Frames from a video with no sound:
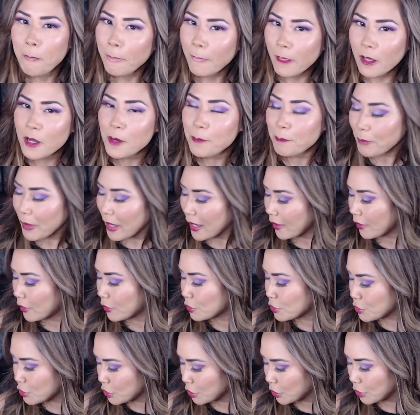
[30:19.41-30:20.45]

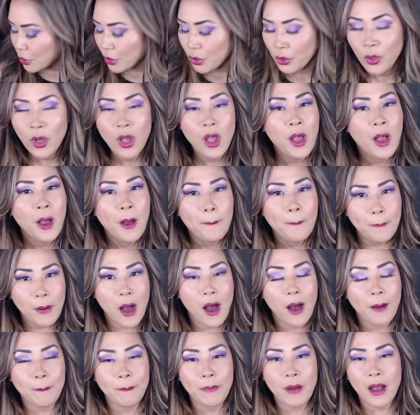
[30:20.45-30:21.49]
compared to
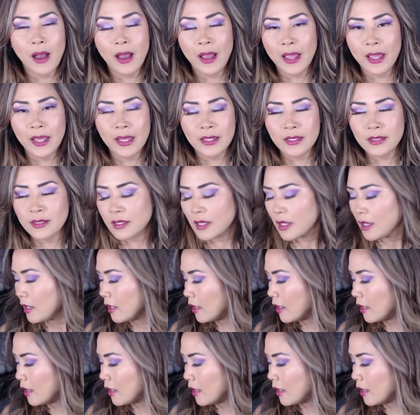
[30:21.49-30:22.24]
Popeyes.